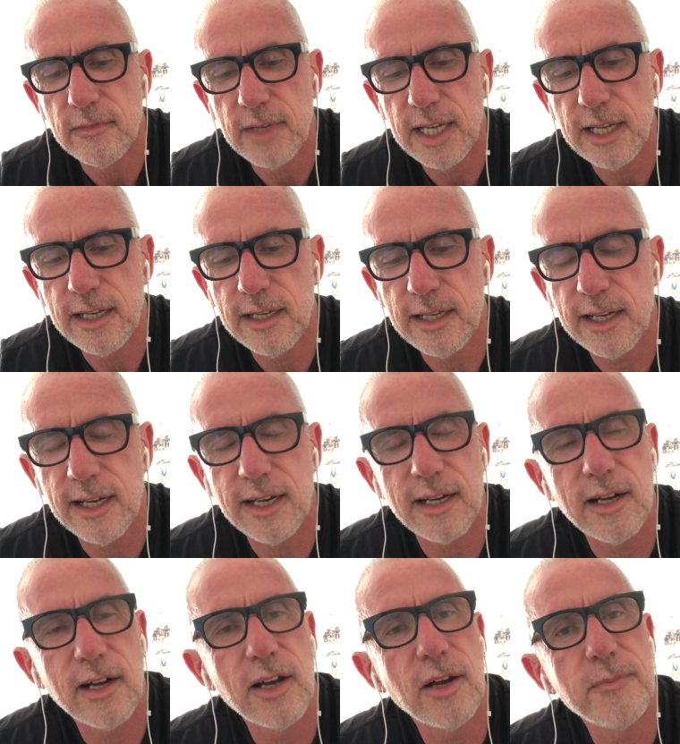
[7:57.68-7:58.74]
And
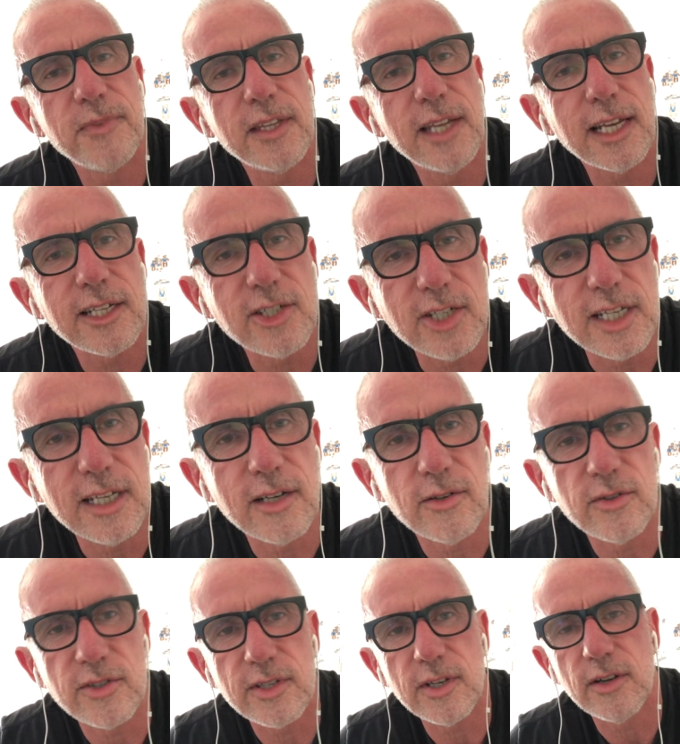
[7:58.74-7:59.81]
I hope the next year
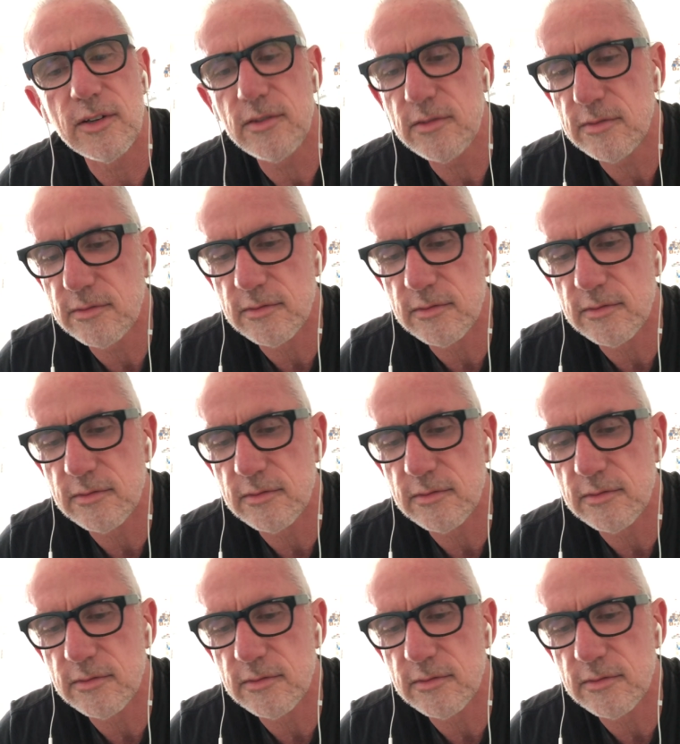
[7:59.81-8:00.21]
or so,